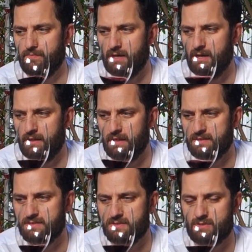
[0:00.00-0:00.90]

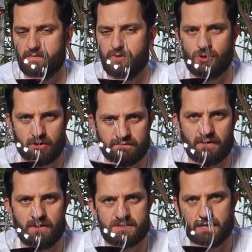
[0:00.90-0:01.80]
That's the sort of the
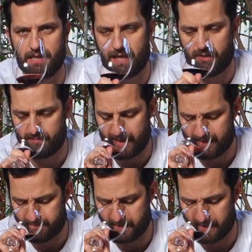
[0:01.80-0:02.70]
non-volatile
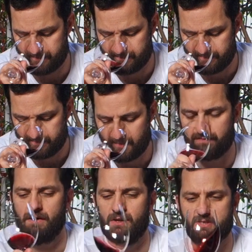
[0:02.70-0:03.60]
aromatic, but the
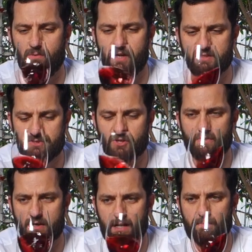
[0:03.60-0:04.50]
volatile, when I
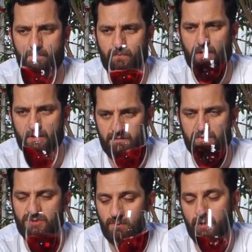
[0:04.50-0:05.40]
stir it up, when I give
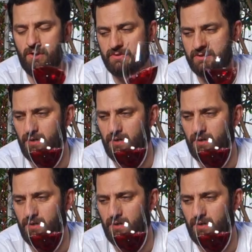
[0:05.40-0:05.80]
it a swirl,